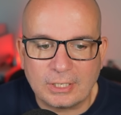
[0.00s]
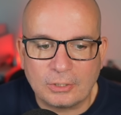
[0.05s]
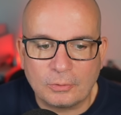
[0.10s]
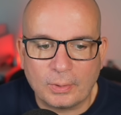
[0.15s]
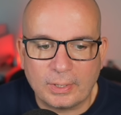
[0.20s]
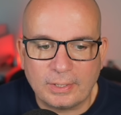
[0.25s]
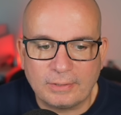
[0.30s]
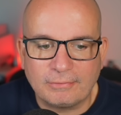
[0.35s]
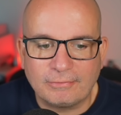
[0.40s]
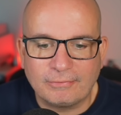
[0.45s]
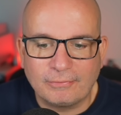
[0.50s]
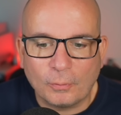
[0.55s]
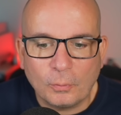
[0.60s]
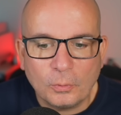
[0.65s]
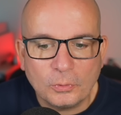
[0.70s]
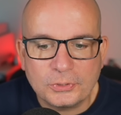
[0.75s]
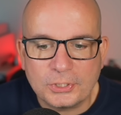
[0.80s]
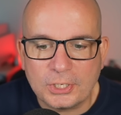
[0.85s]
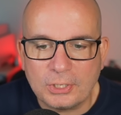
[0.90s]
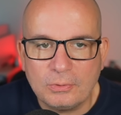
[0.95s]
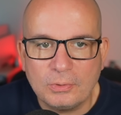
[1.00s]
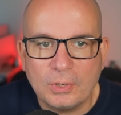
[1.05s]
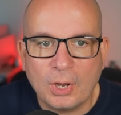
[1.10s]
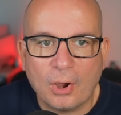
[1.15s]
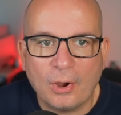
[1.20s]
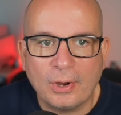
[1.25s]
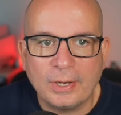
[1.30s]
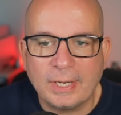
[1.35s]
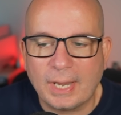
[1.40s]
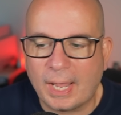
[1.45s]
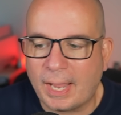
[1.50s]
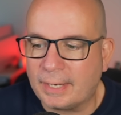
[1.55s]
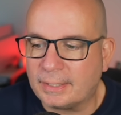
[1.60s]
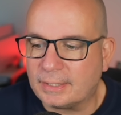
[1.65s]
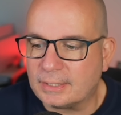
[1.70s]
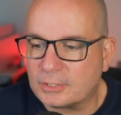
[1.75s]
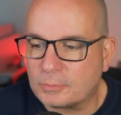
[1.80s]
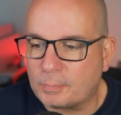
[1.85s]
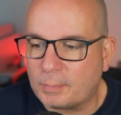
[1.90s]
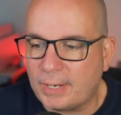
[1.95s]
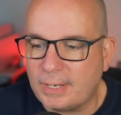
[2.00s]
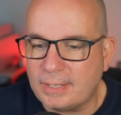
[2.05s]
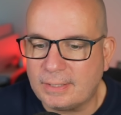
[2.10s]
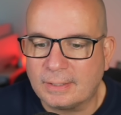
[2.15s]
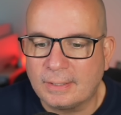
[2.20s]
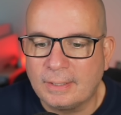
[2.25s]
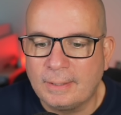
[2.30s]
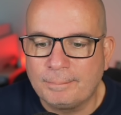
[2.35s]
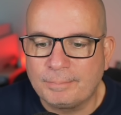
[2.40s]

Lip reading: quid, 429 at its peak.